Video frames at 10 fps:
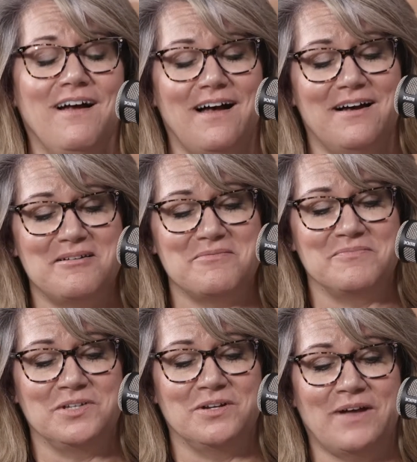
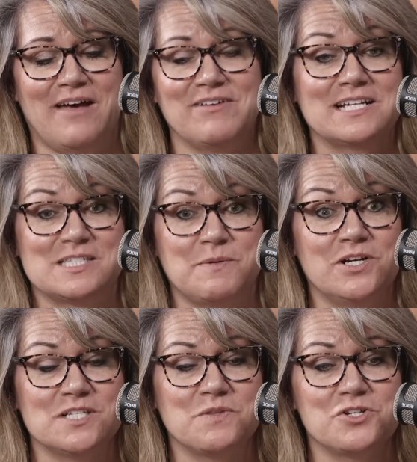having
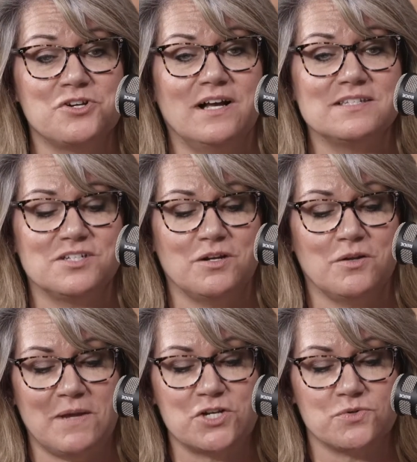experience with a trust,
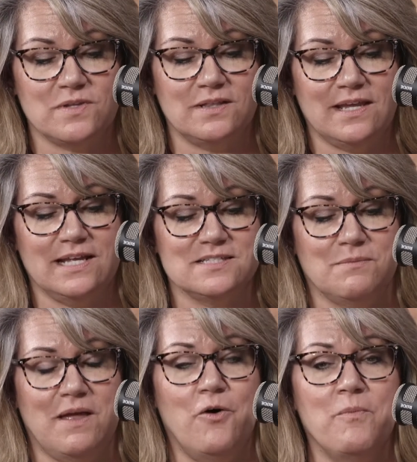to make sure that they get
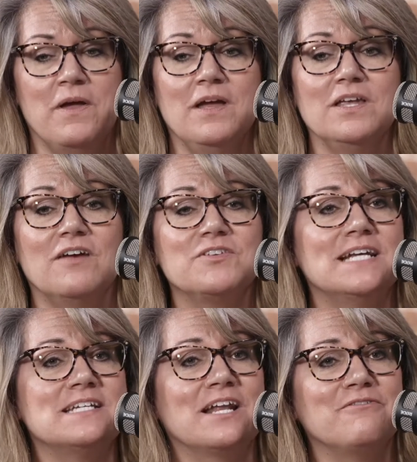some help. You have to
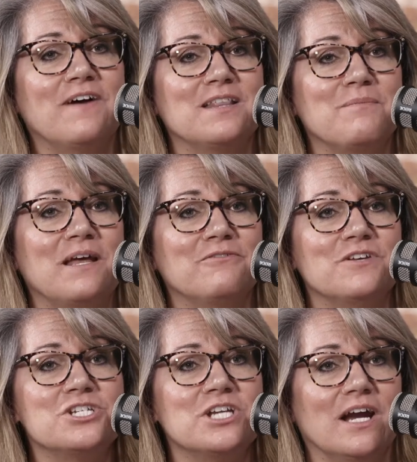identify the
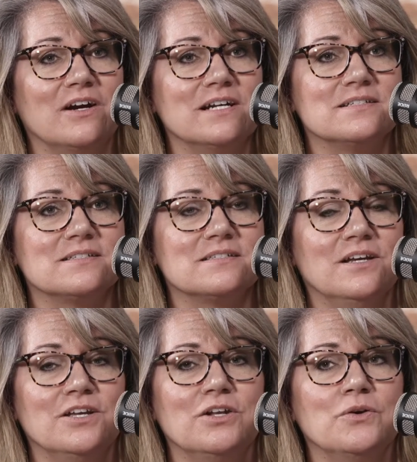beneficiaries.
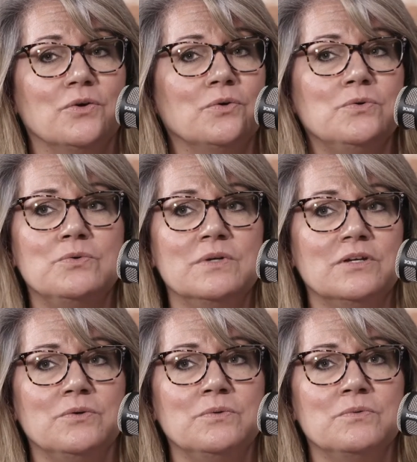
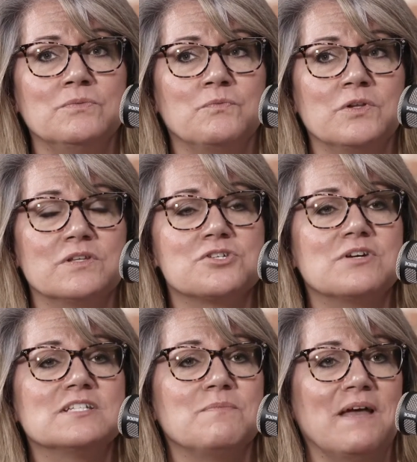Who will this
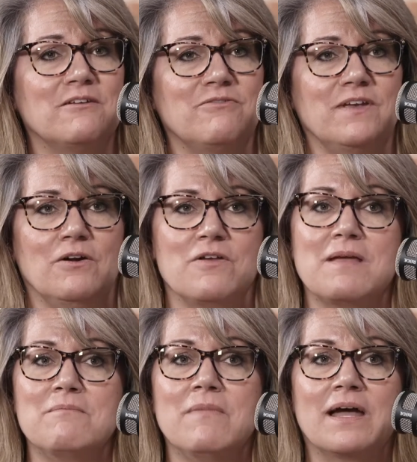trust benefit? Are
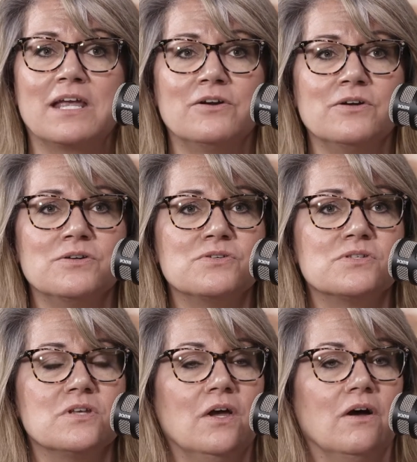they
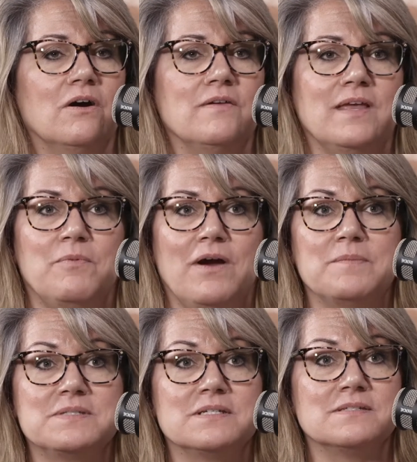minors? Are they
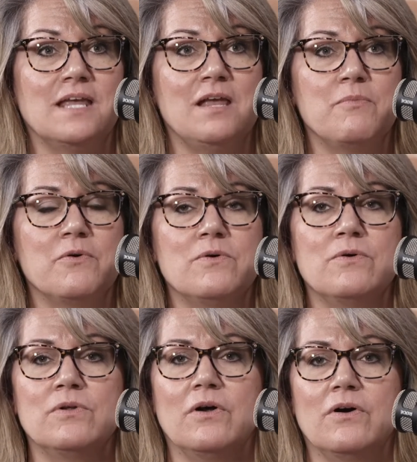perhaps
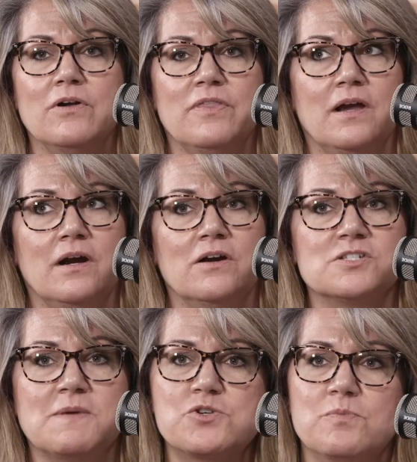disabled? Are there
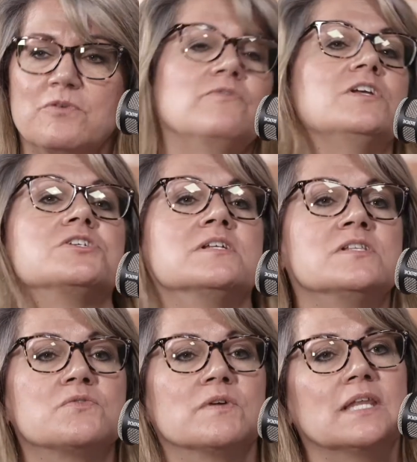special
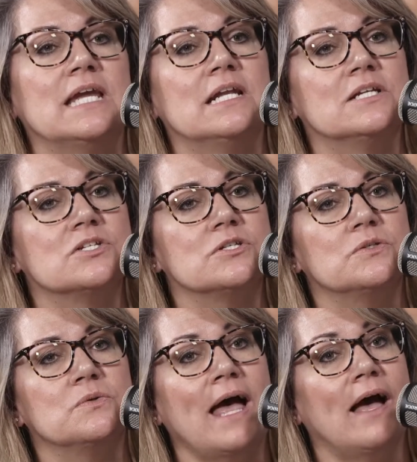provisions related
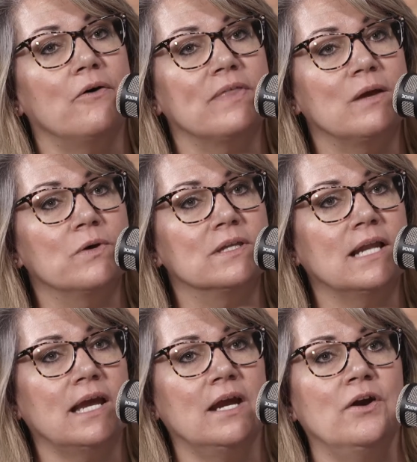to how they will
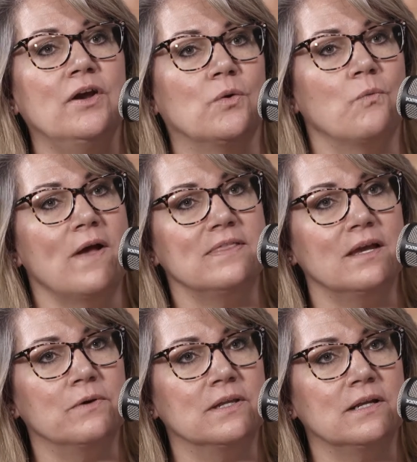inherit or when
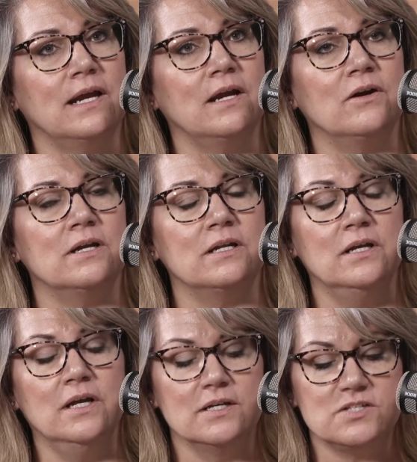they will inherit?
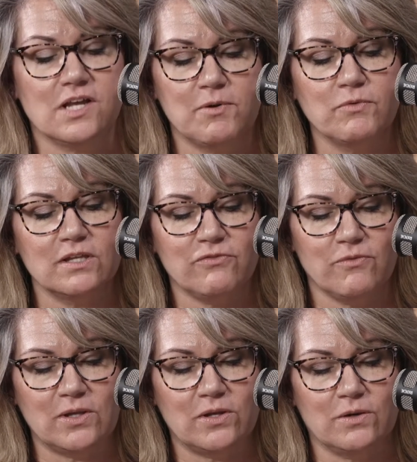So you got to be really
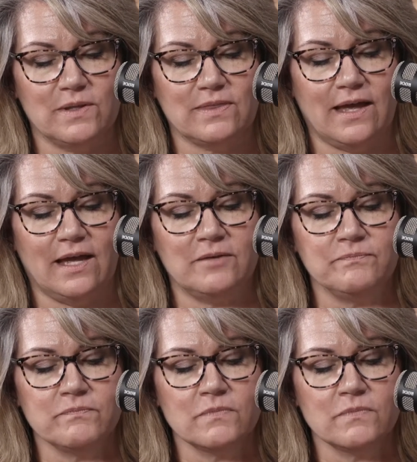familiar with that.